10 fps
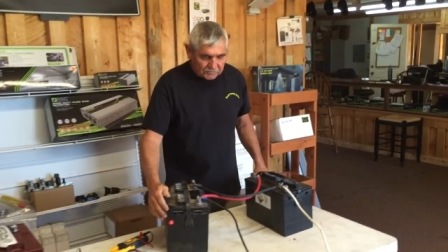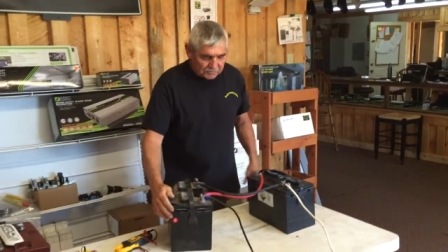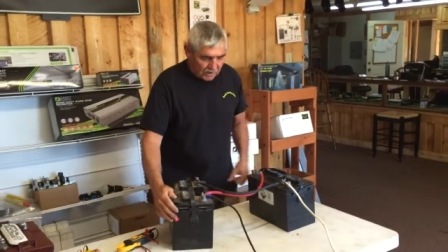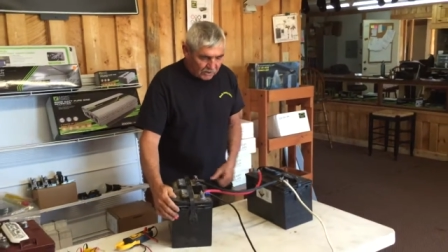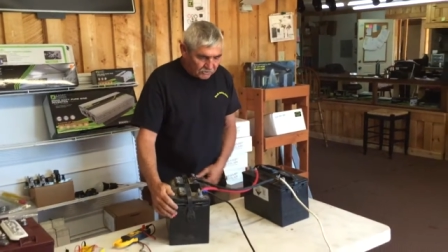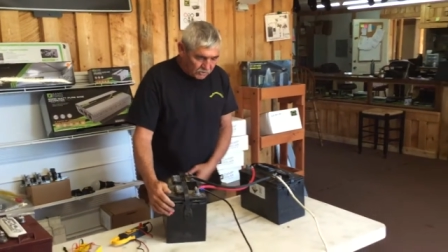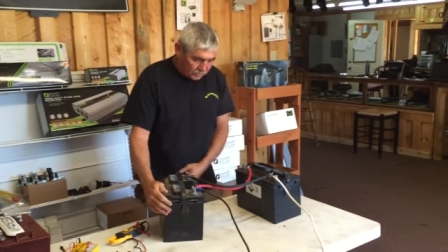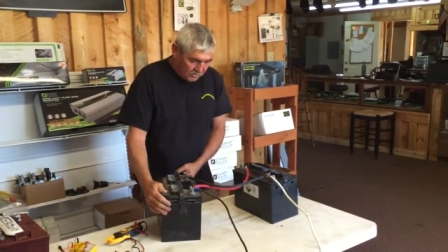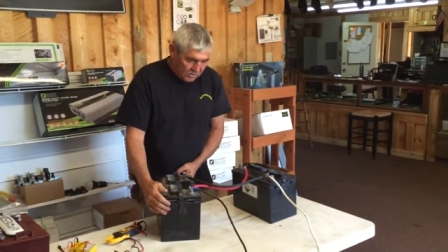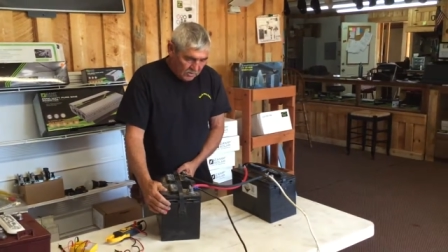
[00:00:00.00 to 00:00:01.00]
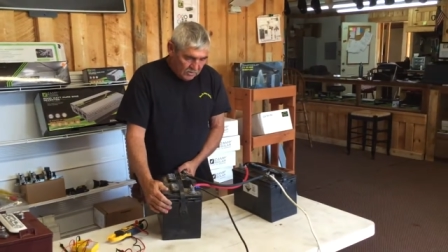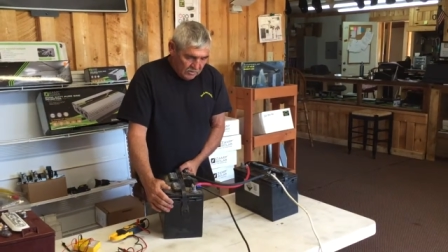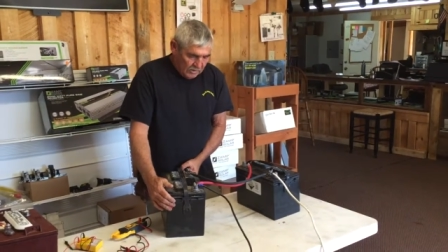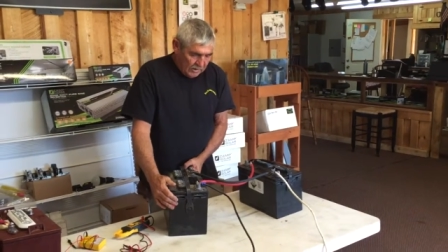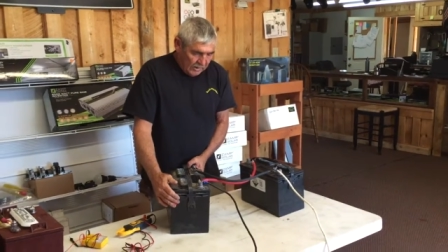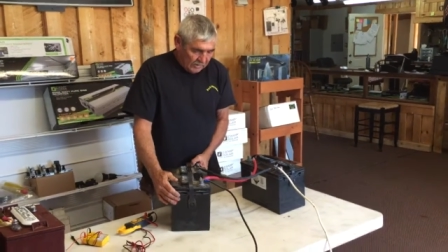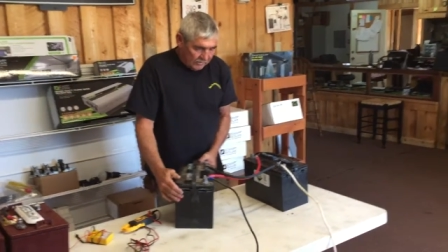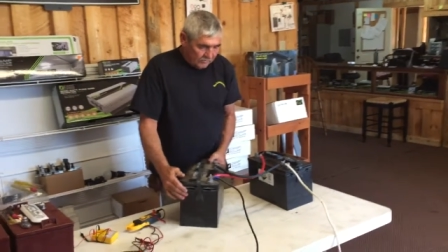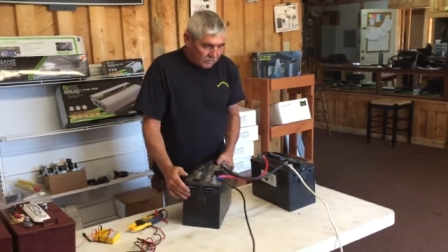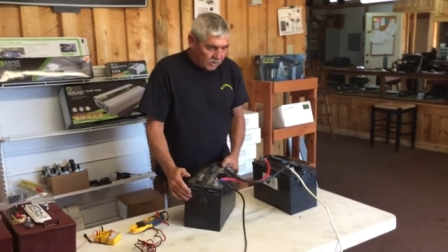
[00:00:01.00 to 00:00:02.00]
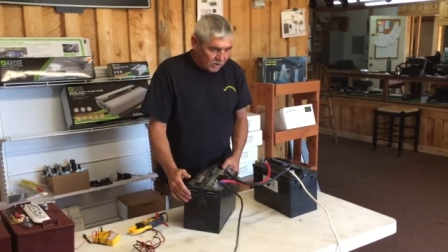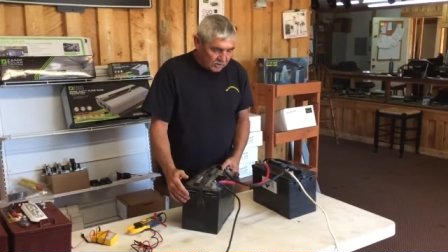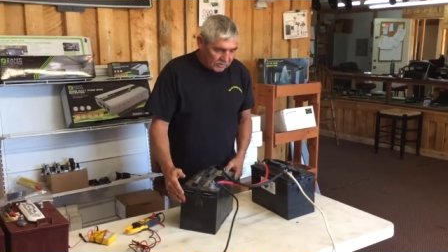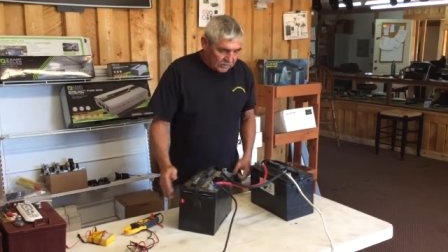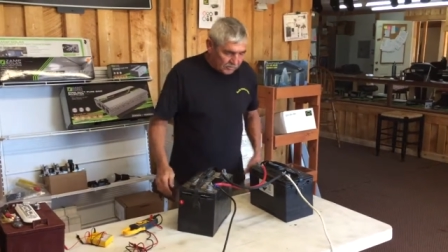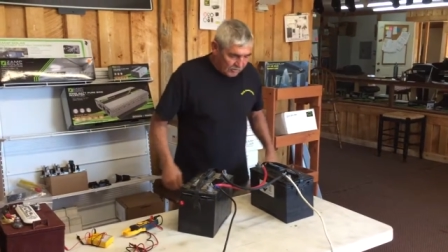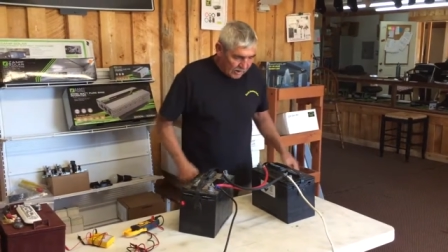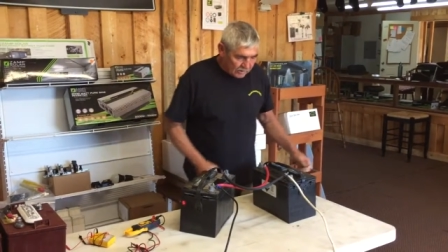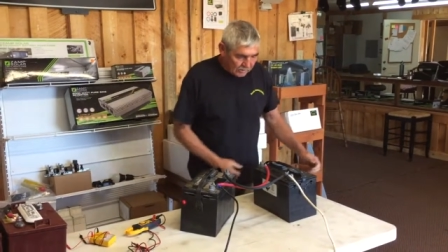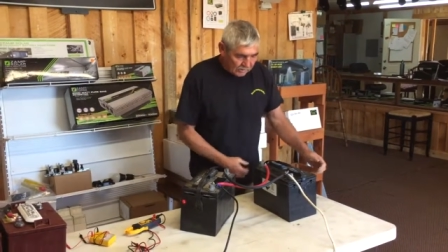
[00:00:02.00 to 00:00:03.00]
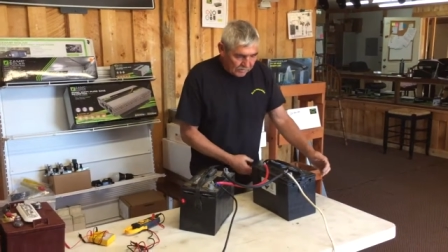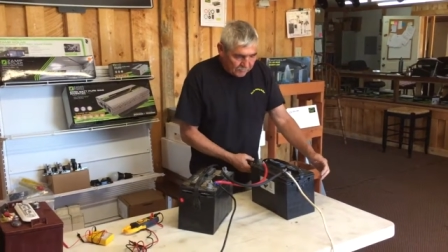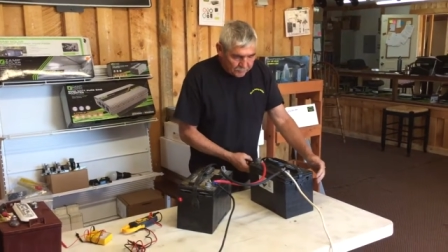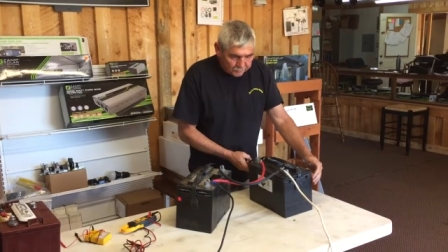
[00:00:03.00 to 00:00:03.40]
as such, and it is hooked incorrectly,